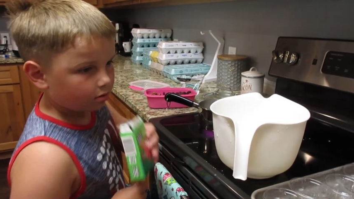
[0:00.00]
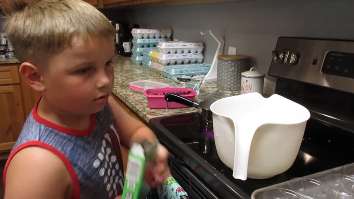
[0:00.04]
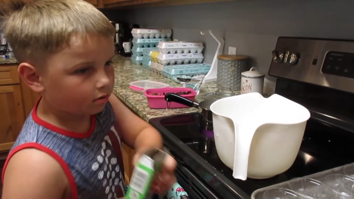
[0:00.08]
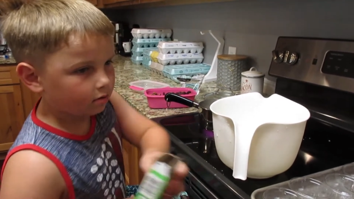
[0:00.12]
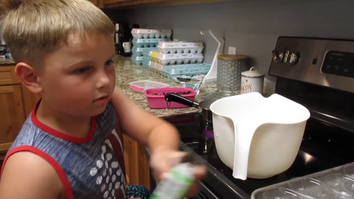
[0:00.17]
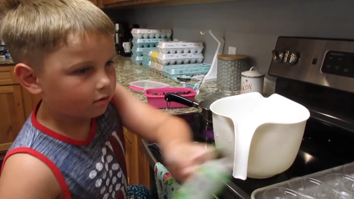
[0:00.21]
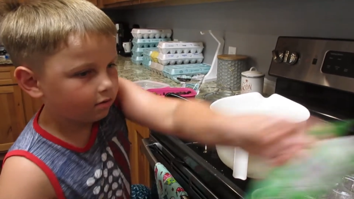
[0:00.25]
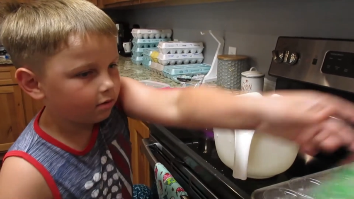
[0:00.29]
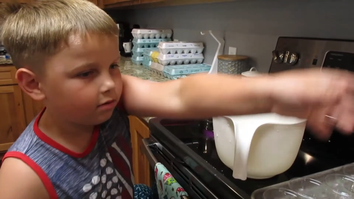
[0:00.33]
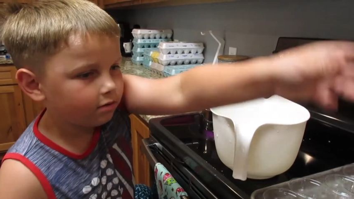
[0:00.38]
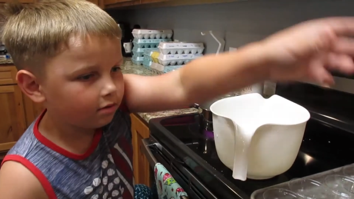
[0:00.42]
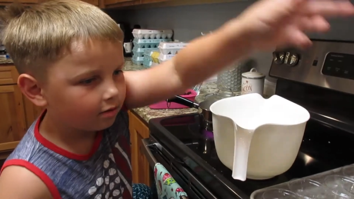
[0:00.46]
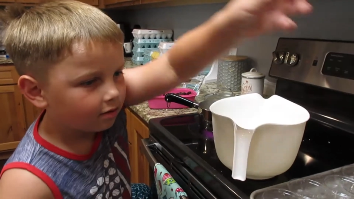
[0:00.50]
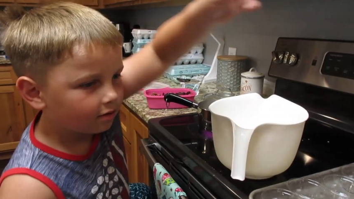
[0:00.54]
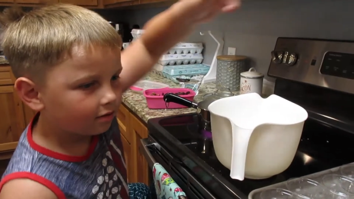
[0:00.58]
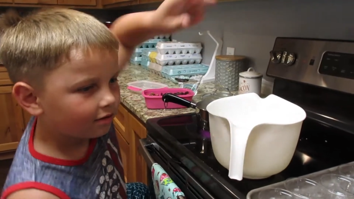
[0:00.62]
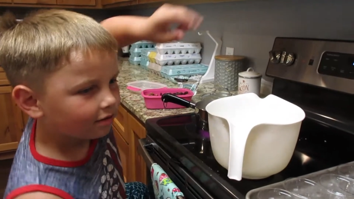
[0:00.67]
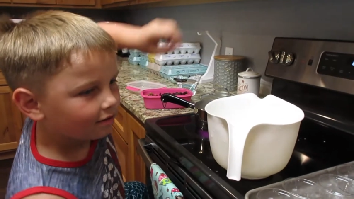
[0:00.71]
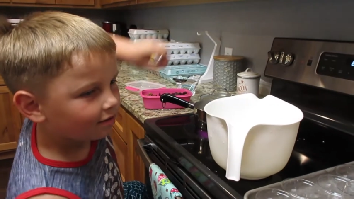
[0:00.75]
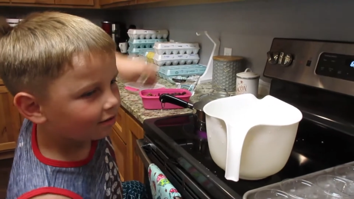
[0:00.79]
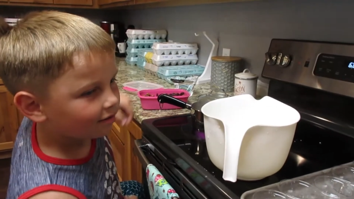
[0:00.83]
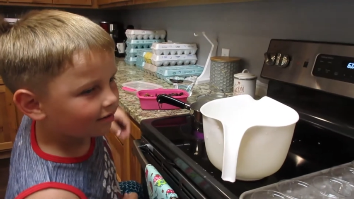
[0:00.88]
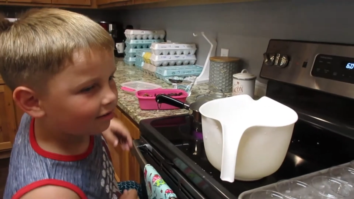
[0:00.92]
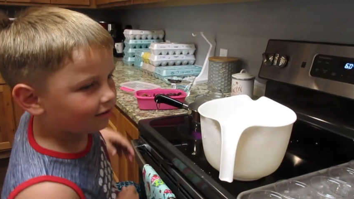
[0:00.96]

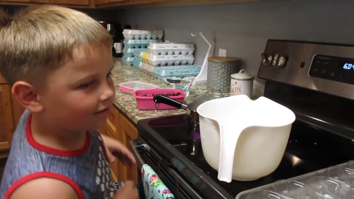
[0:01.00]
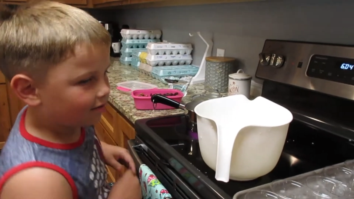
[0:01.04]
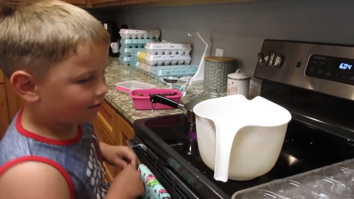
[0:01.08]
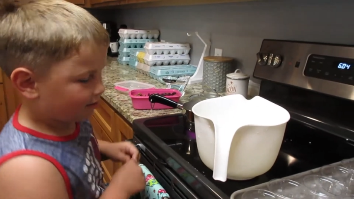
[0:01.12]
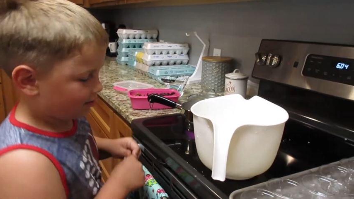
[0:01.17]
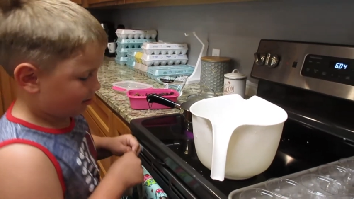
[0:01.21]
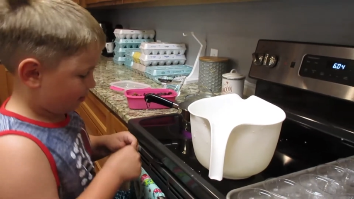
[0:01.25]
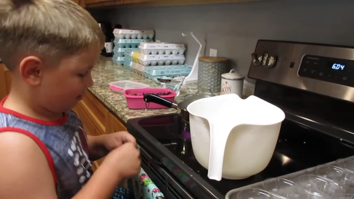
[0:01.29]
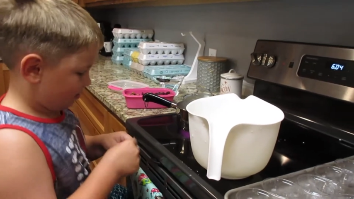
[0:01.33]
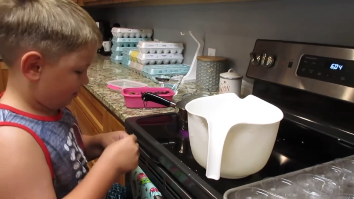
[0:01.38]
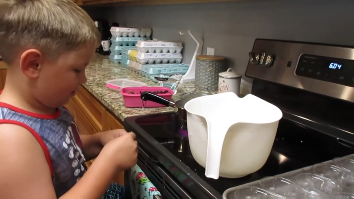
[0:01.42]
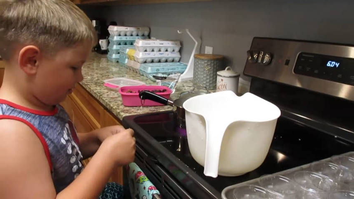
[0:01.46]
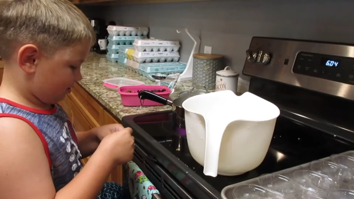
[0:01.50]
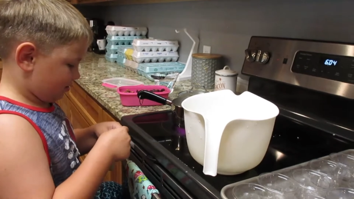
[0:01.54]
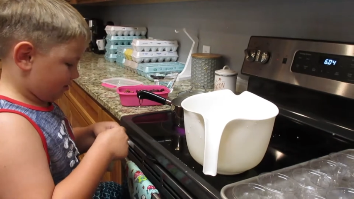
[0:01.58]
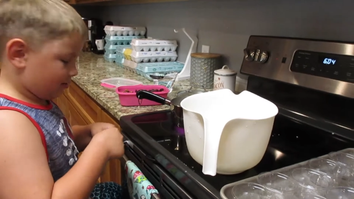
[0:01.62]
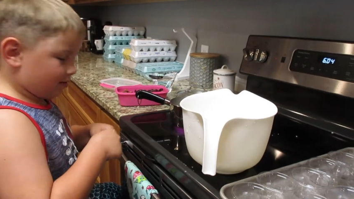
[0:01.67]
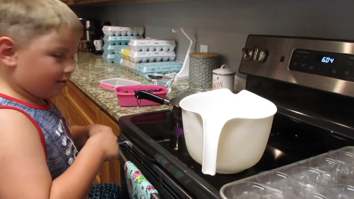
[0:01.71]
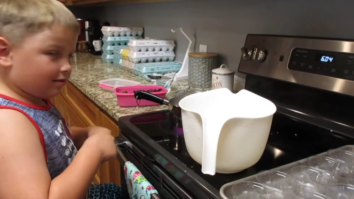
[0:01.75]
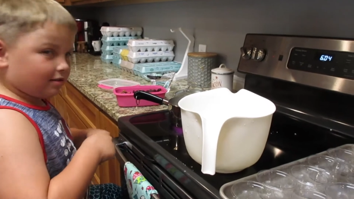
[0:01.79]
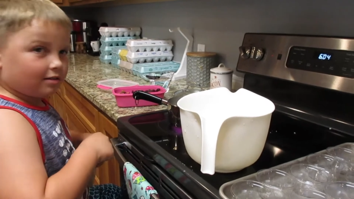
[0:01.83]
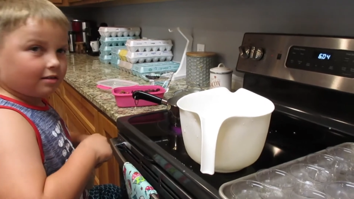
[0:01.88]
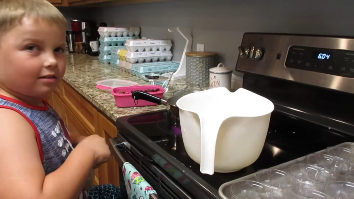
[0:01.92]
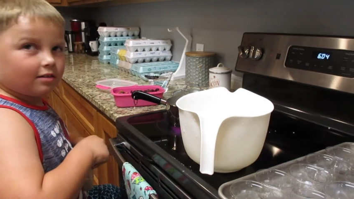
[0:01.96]

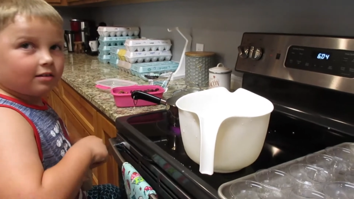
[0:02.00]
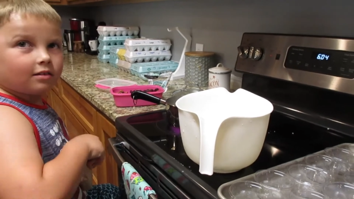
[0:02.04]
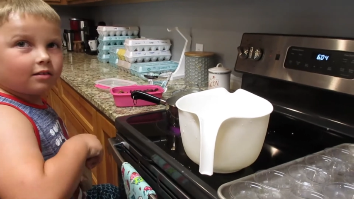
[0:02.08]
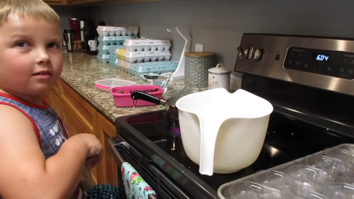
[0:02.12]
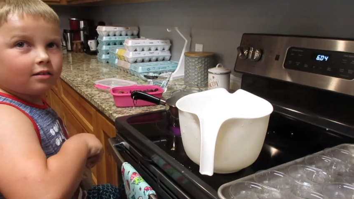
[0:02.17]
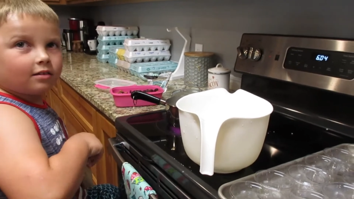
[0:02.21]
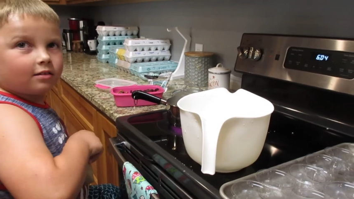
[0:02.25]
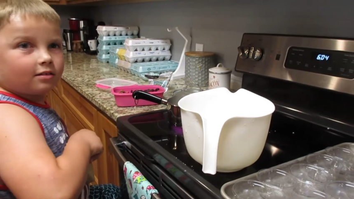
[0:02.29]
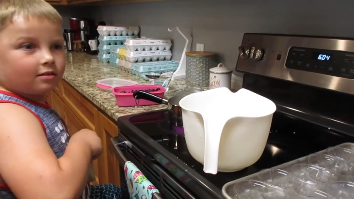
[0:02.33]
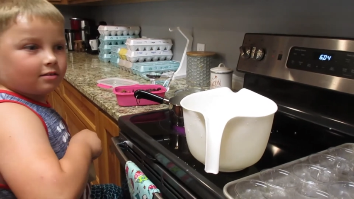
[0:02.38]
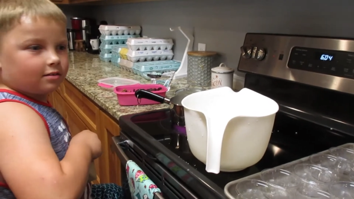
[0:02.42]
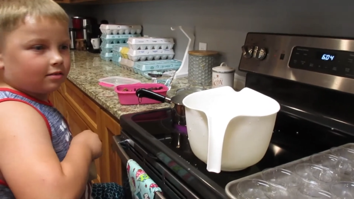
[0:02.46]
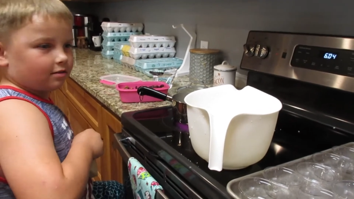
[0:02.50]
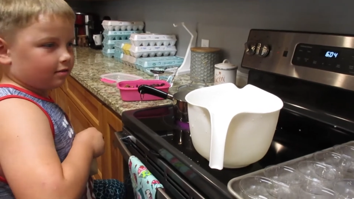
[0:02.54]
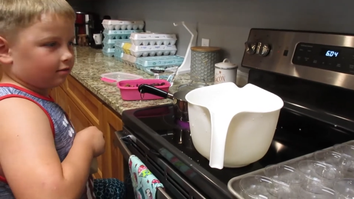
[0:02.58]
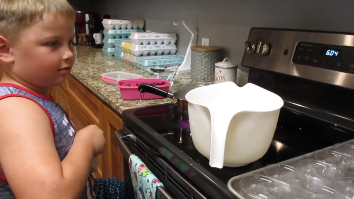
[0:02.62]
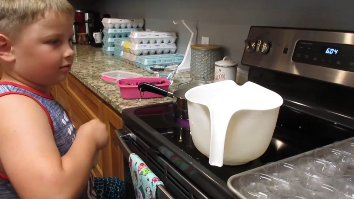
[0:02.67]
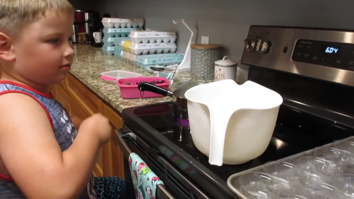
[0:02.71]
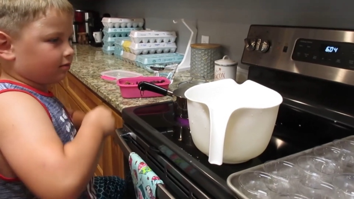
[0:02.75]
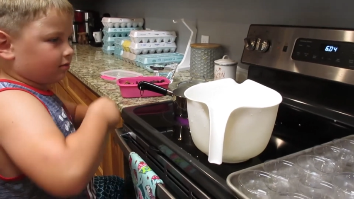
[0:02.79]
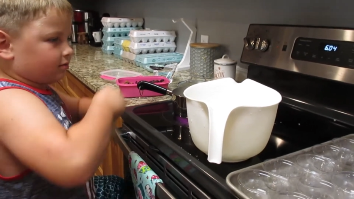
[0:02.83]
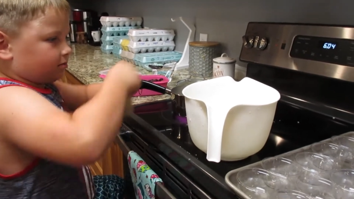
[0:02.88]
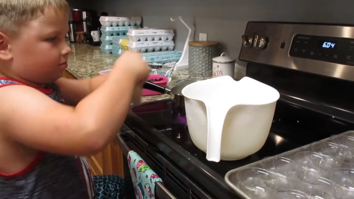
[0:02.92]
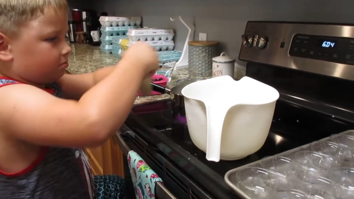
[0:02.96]

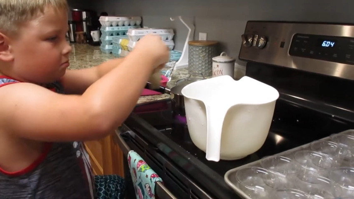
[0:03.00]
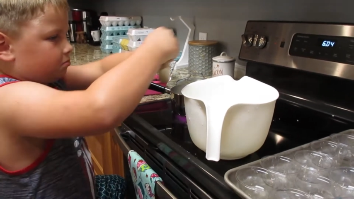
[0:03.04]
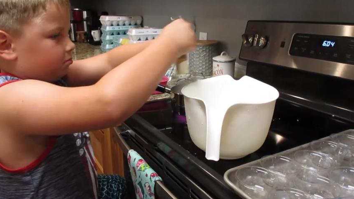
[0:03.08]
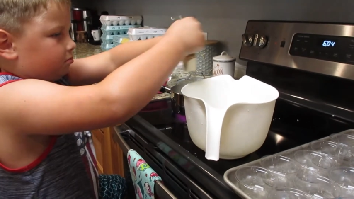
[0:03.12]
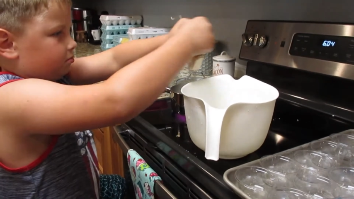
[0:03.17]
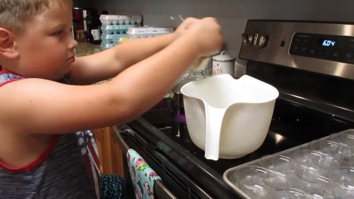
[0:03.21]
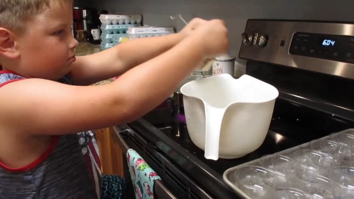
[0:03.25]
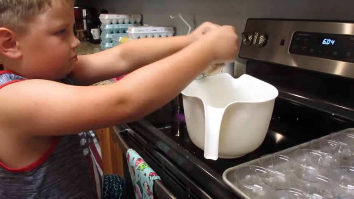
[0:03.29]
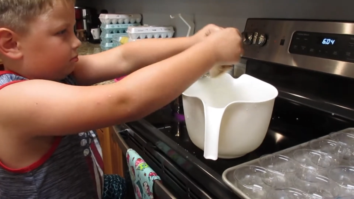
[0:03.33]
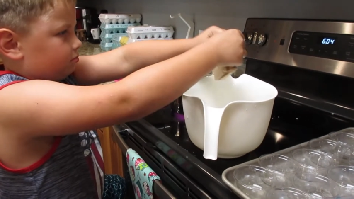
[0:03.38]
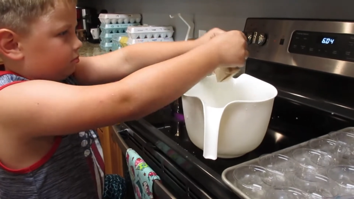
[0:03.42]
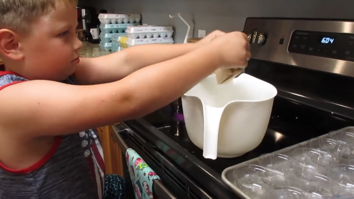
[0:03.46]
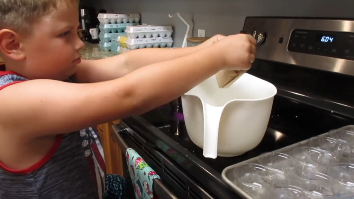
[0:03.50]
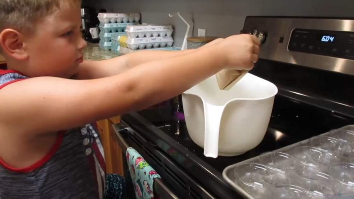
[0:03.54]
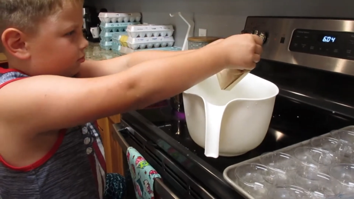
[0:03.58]
Nobody speaks.